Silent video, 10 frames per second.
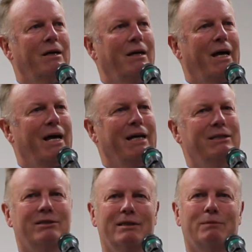
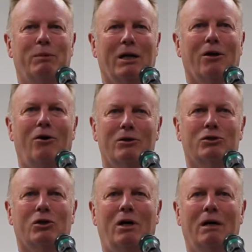And it's been a
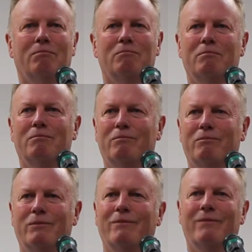long time.
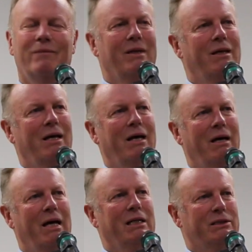
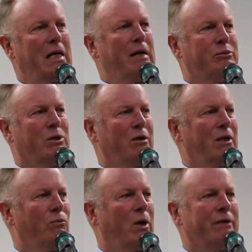And it's
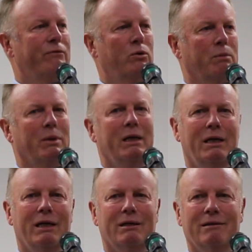absolutely wonderful to be
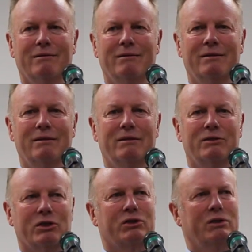here.
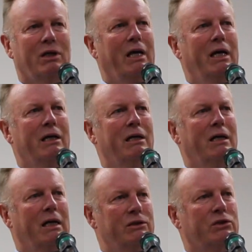Just to hear
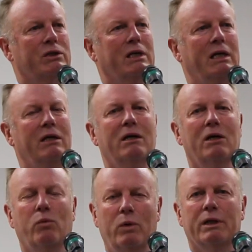and
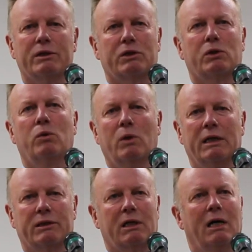see where the school
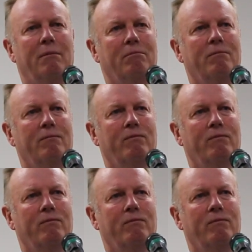has come.